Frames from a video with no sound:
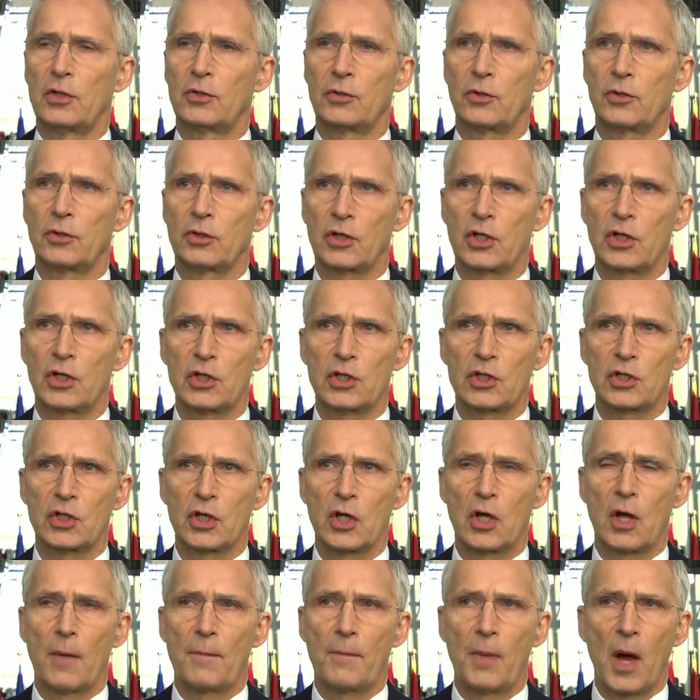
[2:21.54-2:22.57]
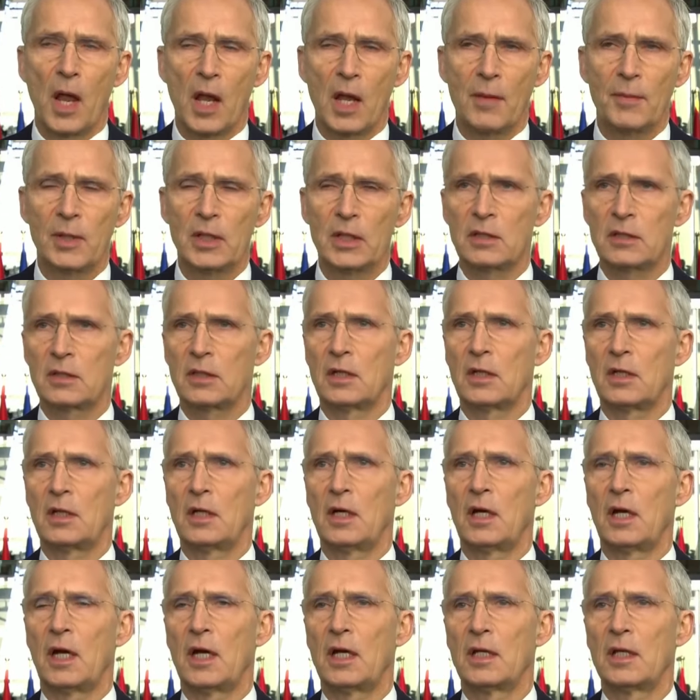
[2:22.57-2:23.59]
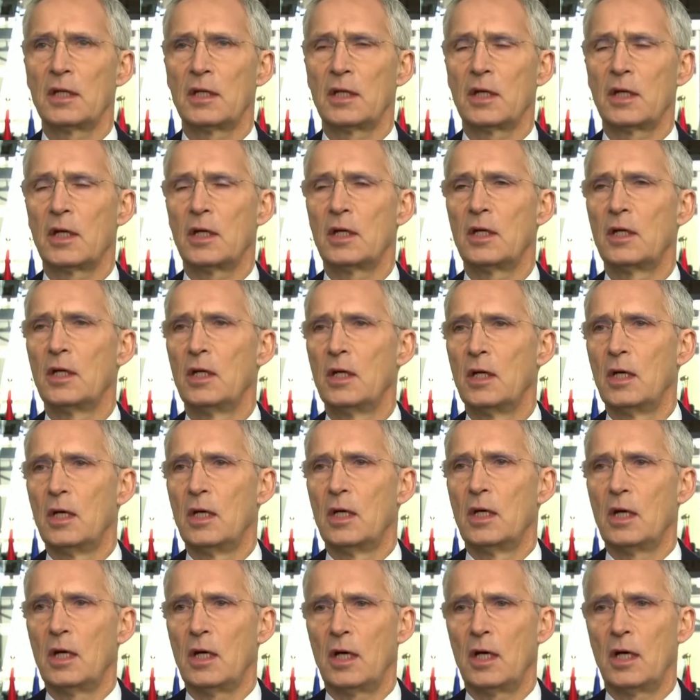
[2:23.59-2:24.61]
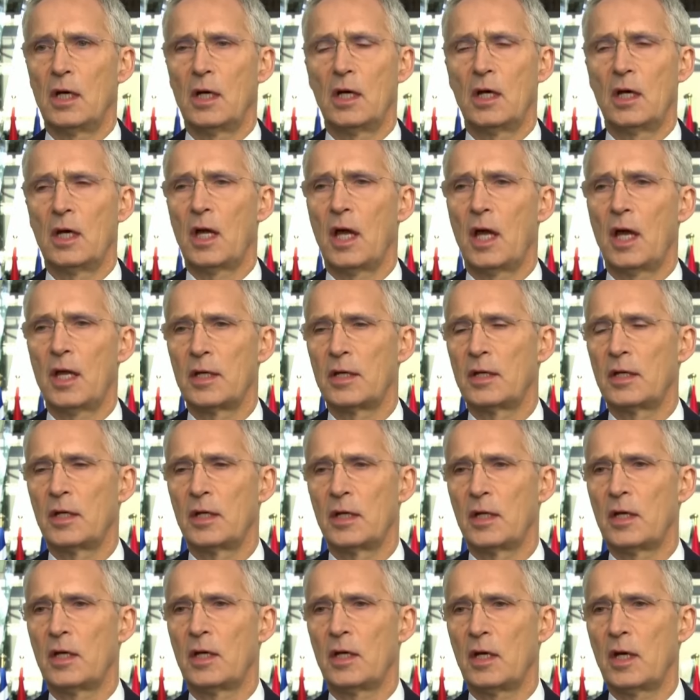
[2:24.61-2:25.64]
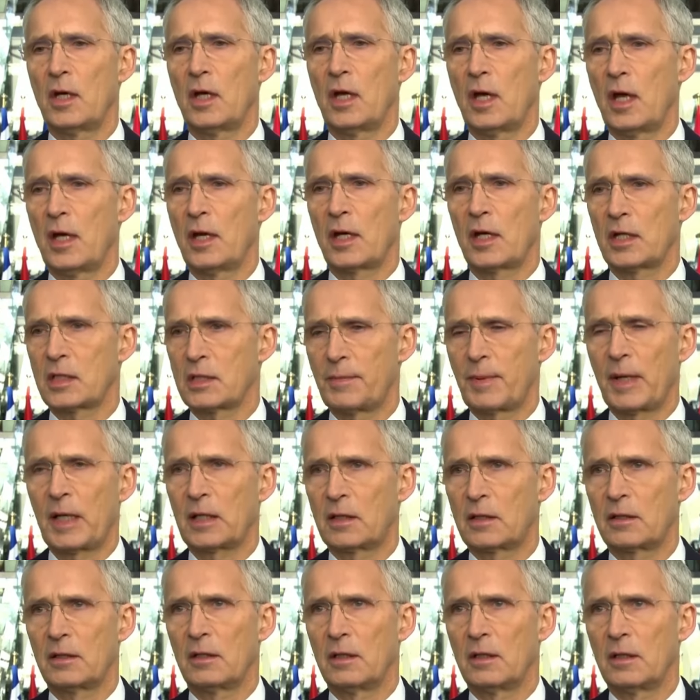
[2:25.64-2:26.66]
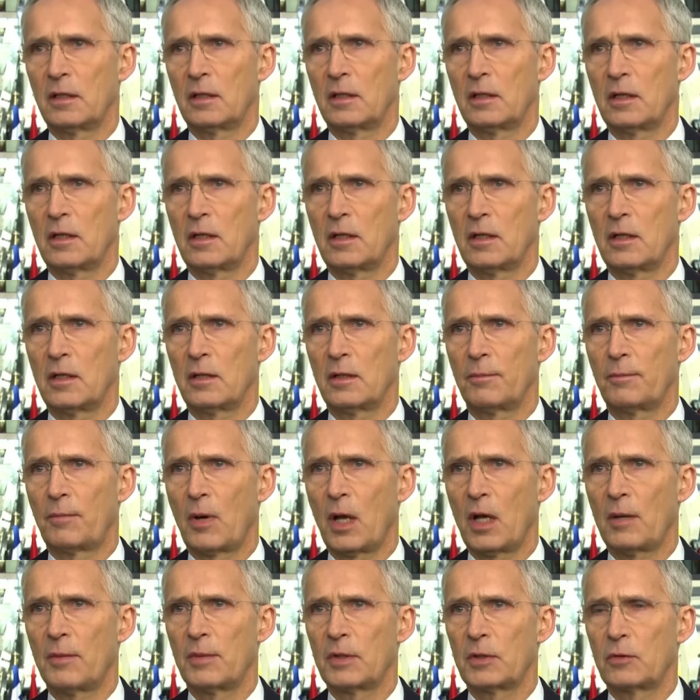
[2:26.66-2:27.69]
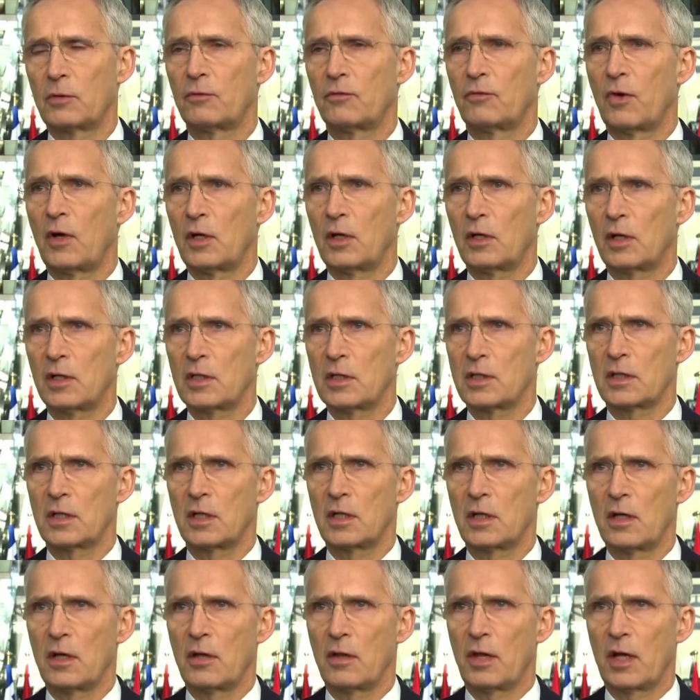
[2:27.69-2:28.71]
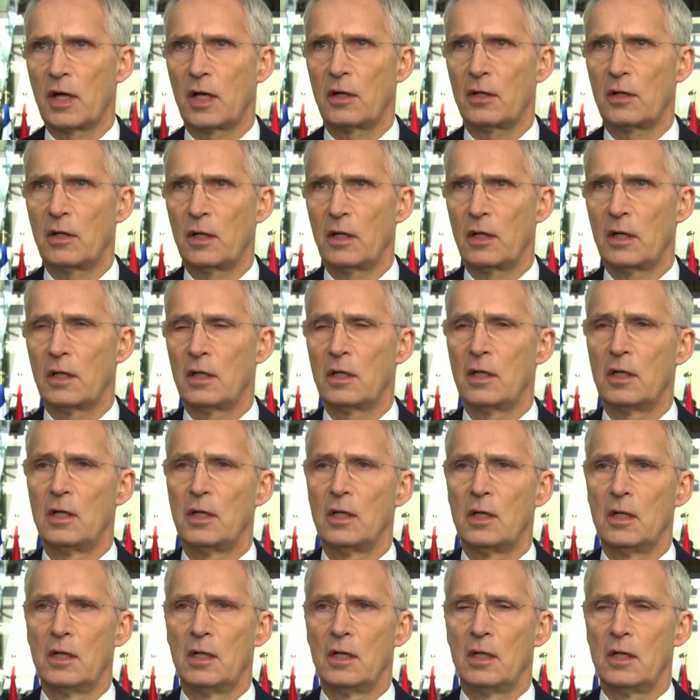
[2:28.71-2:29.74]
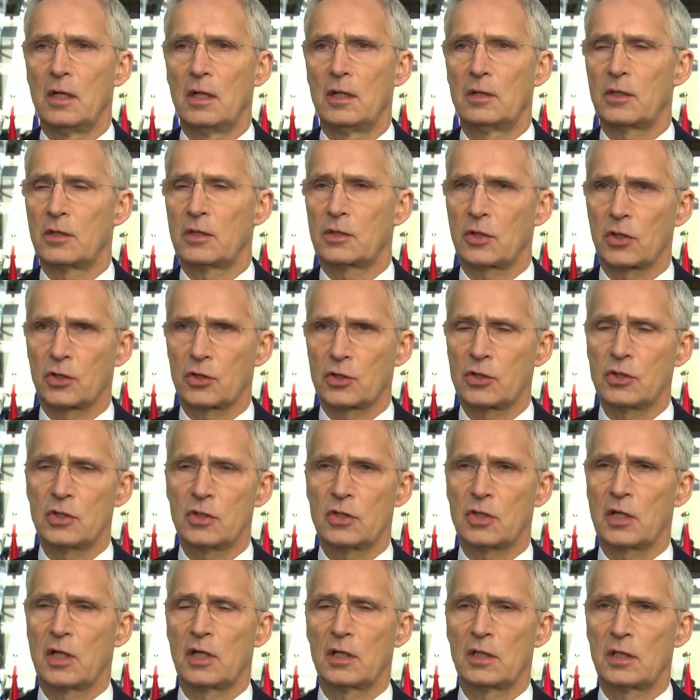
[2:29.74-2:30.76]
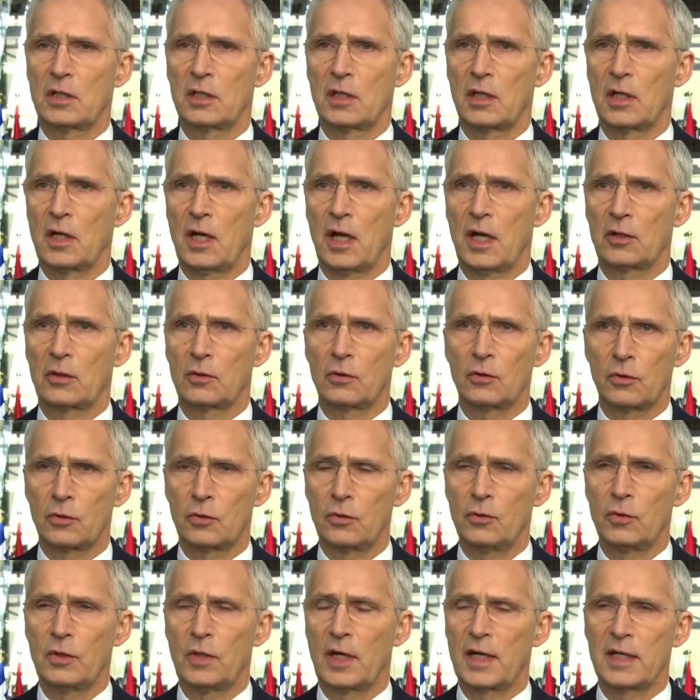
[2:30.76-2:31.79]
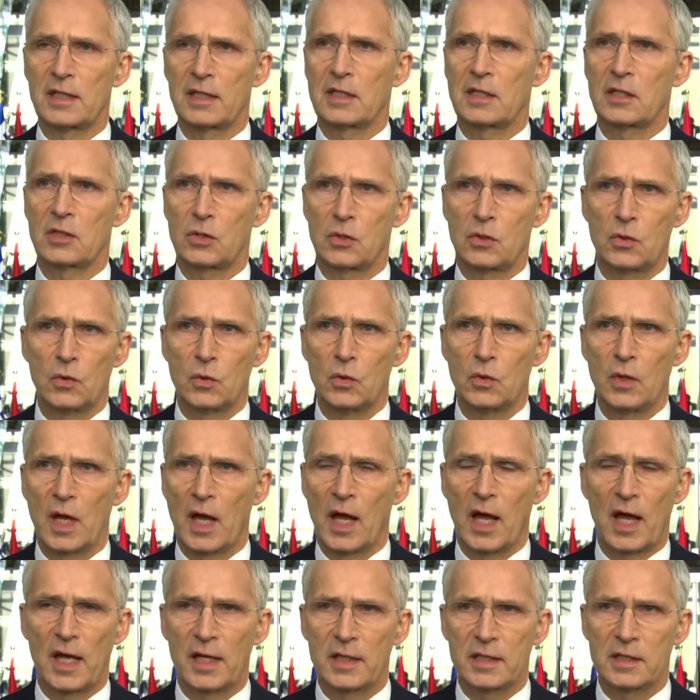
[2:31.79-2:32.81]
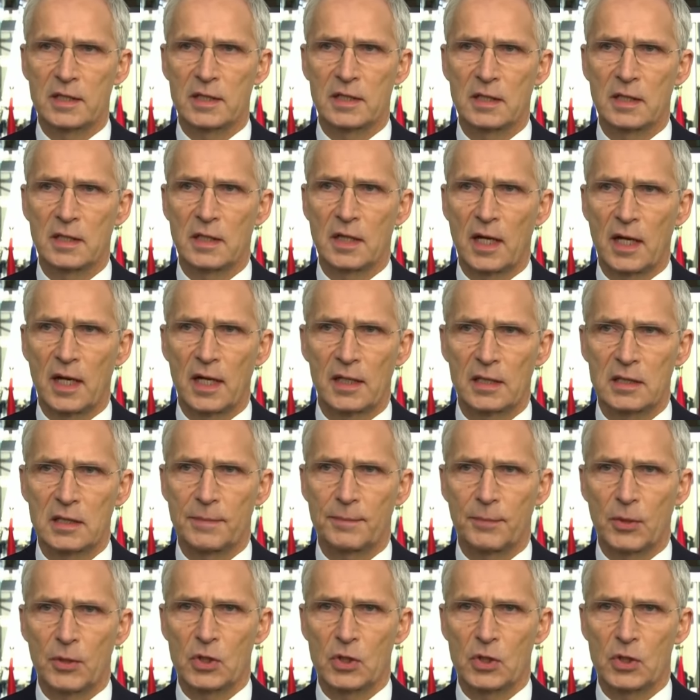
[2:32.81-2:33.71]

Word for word: Turkish parliament and and and I expect the parliament to finalize their uh, discussions and, uh, and conclude as soon as, uh, as